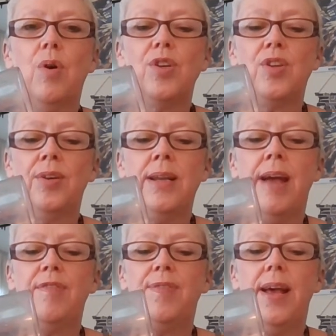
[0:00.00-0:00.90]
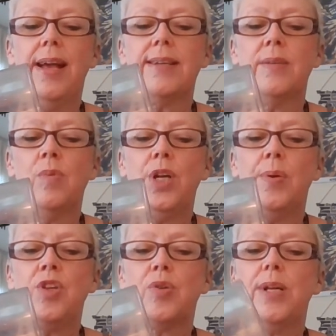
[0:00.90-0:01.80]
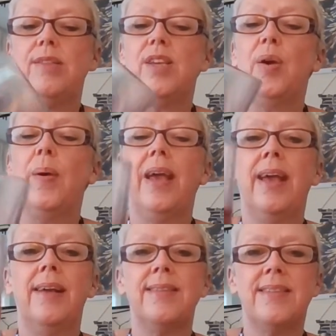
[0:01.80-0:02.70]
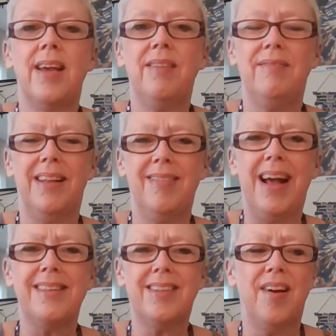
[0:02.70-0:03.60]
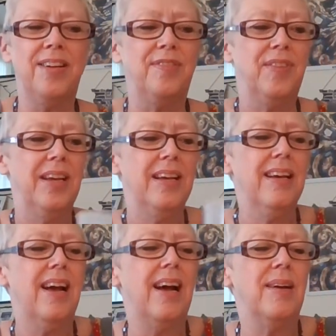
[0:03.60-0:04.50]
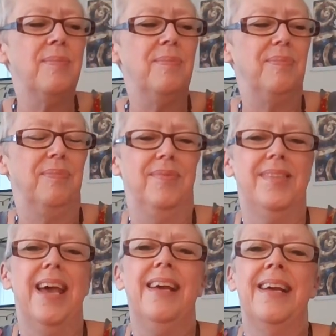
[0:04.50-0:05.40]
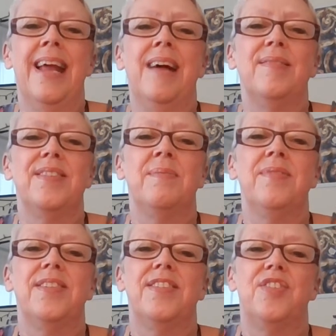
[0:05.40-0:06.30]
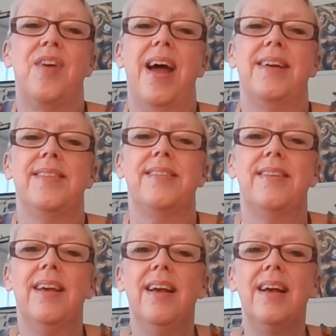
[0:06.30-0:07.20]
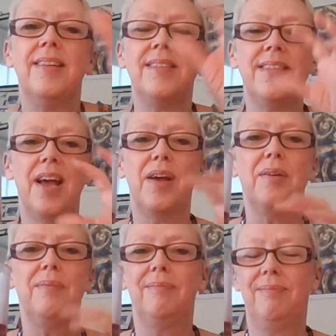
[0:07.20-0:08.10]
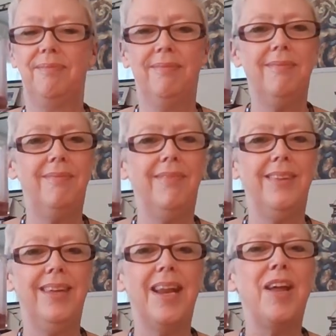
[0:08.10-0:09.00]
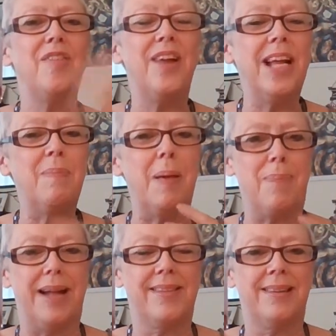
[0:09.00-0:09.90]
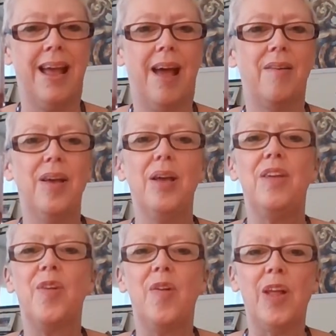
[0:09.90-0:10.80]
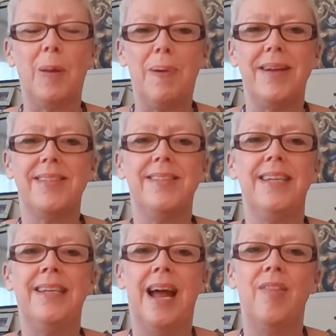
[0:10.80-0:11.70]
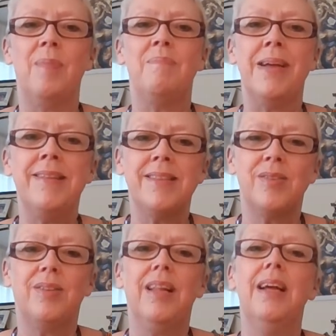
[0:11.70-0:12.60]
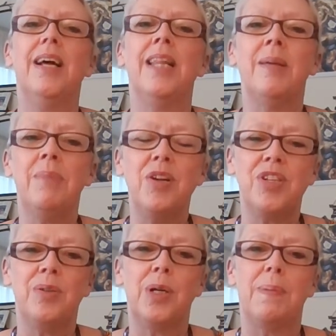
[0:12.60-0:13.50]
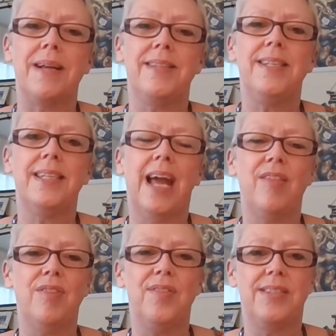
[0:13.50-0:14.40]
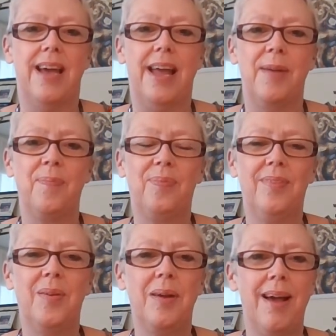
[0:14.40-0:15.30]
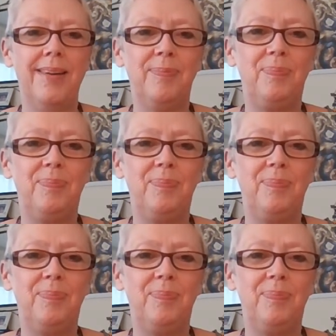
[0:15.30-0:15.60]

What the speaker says: watched on Netflix and what you enjoyed doing, and so that's kind of taken out some of the stress, and so you're feeling a bit better now. You've got the capacity now, the mental and the emotional capacity to get through the day. Okay.